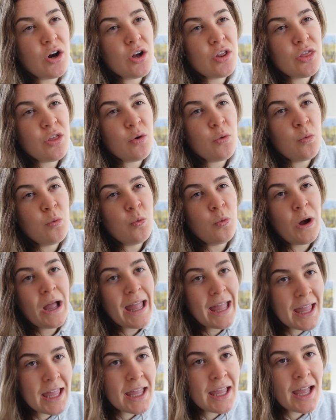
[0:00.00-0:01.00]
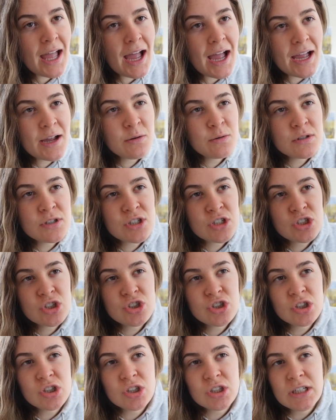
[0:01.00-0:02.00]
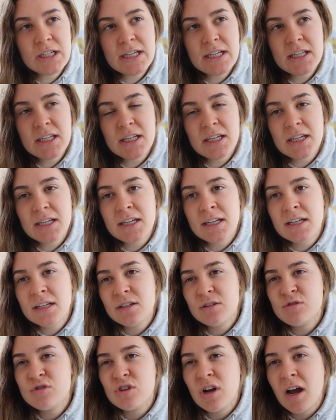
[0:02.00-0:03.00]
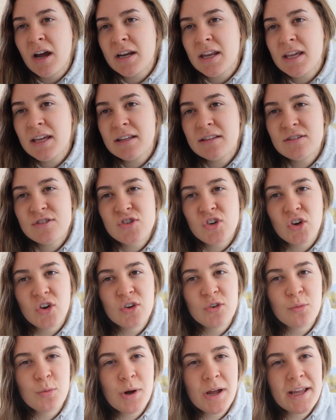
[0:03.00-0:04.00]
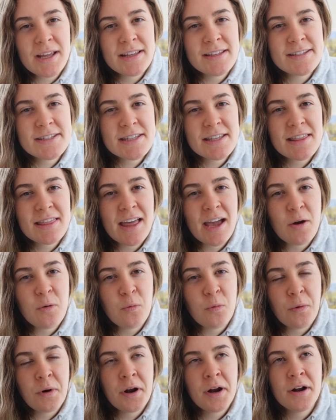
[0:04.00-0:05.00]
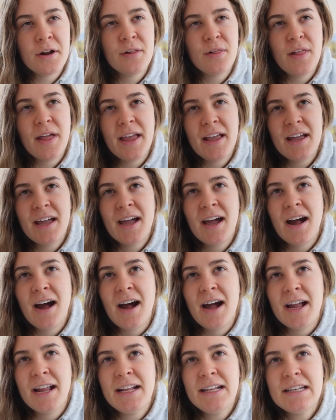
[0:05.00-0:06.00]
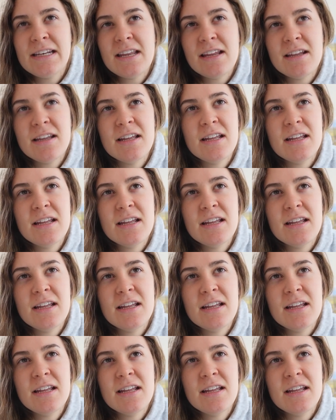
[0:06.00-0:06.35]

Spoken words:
the way I was treating Johnny in certain ways that weren't like kind.